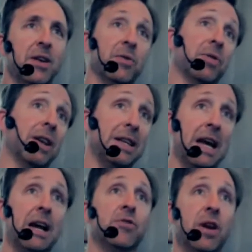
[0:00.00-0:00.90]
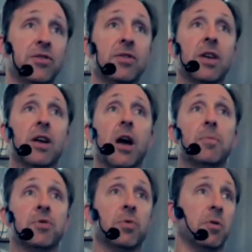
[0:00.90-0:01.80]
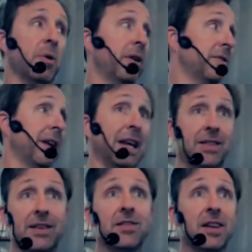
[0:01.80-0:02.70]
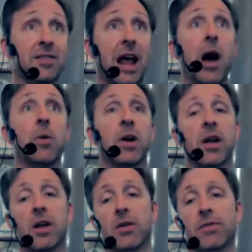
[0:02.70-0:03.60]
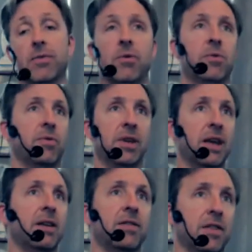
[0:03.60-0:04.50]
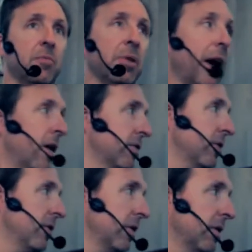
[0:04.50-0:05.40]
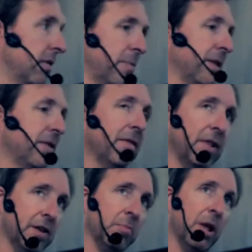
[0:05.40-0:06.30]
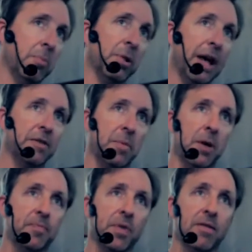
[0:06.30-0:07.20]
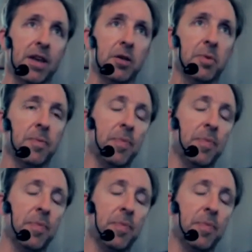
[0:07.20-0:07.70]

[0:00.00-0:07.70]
you also get dehydration that comes when your body's like, get these things out through the kidneys and the bladder, so you can basically have less blood plasma available.